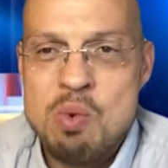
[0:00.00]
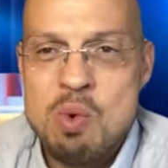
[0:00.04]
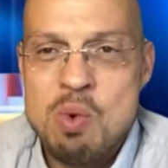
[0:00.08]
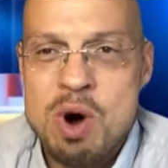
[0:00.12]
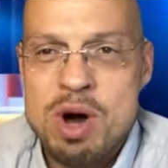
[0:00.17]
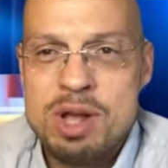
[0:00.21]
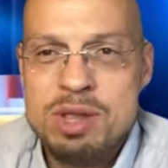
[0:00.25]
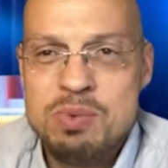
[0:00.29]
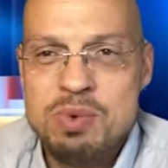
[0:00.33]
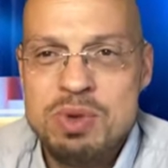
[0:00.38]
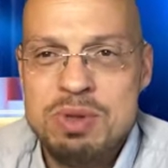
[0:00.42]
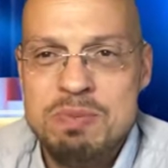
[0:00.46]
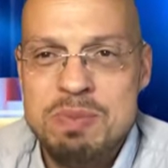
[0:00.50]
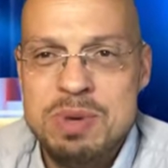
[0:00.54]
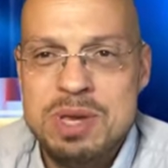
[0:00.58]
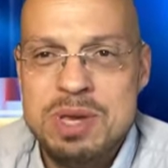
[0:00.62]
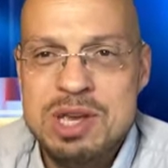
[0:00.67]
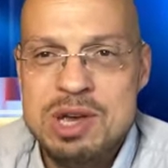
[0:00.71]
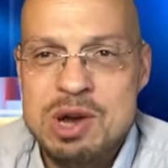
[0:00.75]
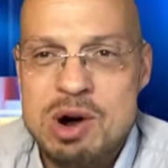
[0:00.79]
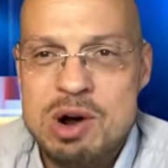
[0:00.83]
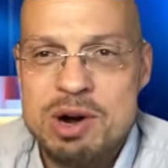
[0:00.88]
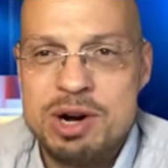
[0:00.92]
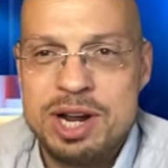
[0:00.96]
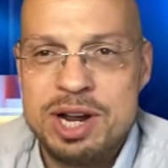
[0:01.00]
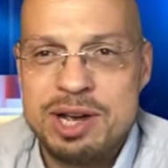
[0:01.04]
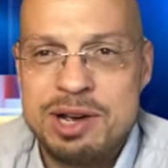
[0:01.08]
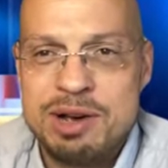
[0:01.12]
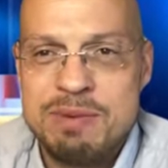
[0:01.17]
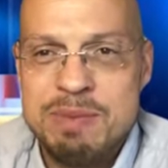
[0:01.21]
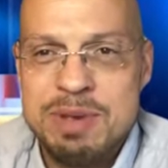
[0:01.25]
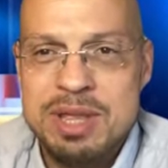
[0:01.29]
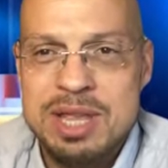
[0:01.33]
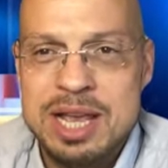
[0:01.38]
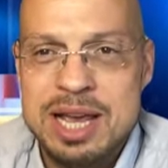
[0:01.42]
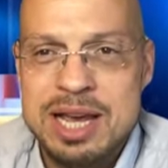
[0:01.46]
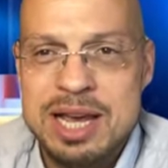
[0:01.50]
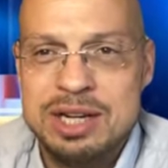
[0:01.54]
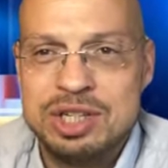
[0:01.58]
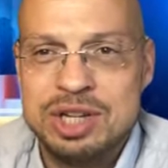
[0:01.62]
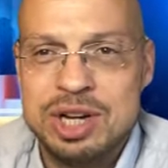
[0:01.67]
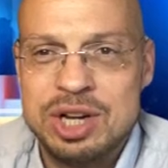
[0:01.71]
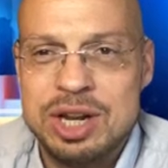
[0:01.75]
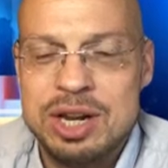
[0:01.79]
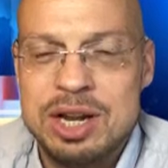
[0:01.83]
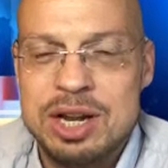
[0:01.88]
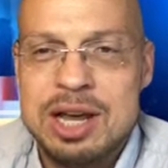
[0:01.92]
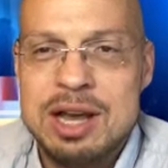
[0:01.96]
what would be your
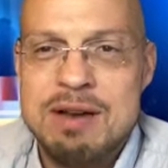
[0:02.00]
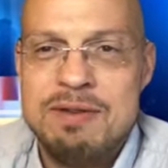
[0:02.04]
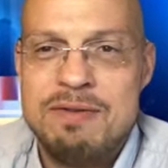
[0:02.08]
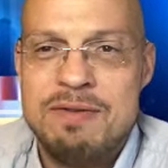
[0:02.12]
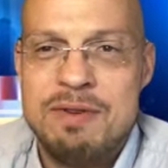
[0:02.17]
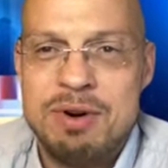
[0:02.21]
recommendation